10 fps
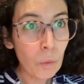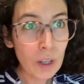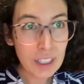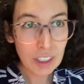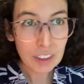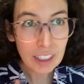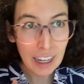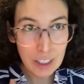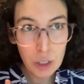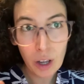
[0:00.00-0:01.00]
until
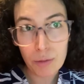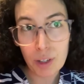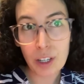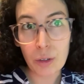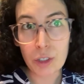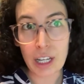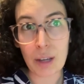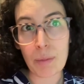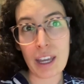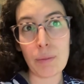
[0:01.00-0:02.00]
I saw a video
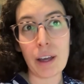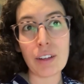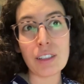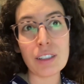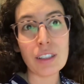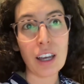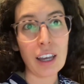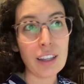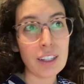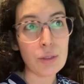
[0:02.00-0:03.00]
Jake made about
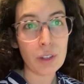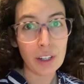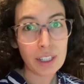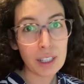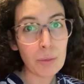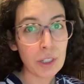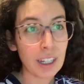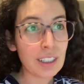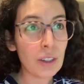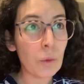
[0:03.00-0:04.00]
this very
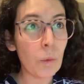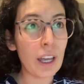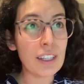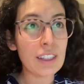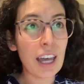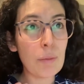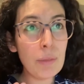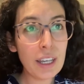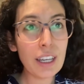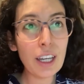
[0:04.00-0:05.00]
subject was that
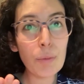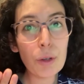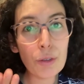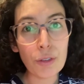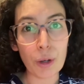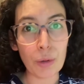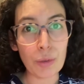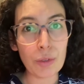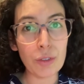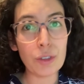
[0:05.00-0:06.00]
picking up your
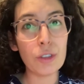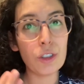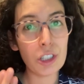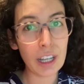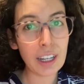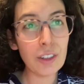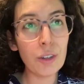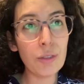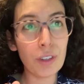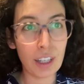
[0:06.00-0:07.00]
phone to check
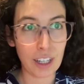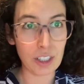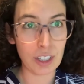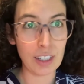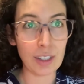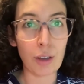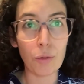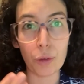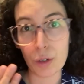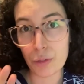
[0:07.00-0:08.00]
notifications
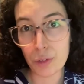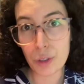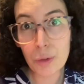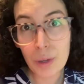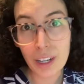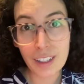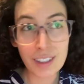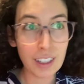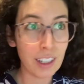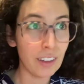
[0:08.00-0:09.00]
for a few
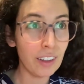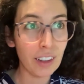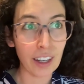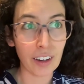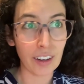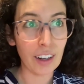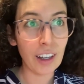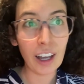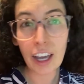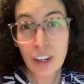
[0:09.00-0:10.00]
minutes here and there,
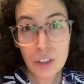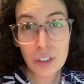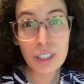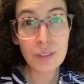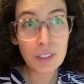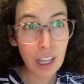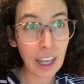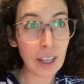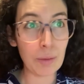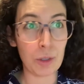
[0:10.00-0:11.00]
hundreds of
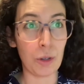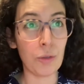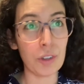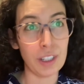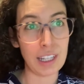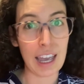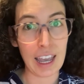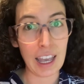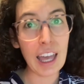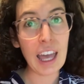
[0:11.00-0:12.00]
times over the
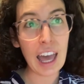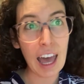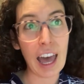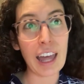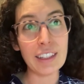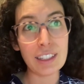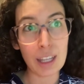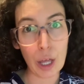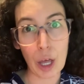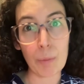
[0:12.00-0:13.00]
day, adds
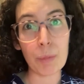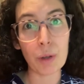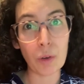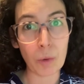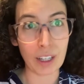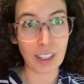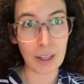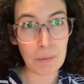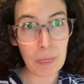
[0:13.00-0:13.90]
up quickly.